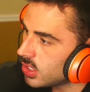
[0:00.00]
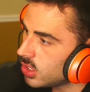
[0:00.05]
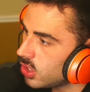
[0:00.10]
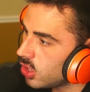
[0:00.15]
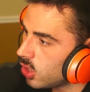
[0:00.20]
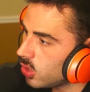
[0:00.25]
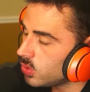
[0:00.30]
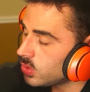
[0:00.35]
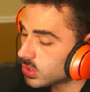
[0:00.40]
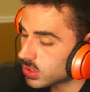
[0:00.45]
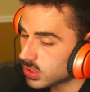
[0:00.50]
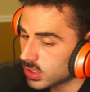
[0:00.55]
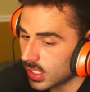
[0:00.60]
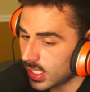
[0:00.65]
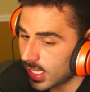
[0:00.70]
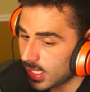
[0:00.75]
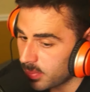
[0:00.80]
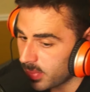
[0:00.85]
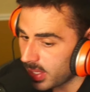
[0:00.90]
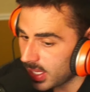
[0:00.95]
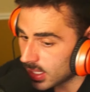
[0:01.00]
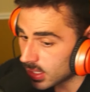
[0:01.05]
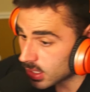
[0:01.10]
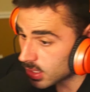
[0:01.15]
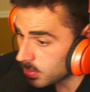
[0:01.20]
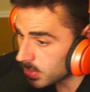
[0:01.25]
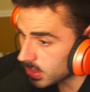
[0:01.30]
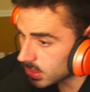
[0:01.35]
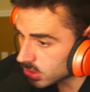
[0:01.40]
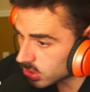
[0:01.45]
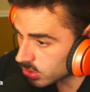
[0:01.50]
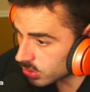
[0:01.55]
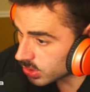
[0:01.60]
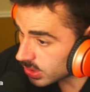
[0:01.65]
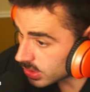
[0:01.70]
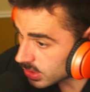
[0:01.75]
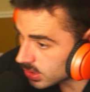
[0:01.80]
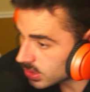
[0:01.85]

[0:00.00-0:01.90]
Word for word: notes and make them into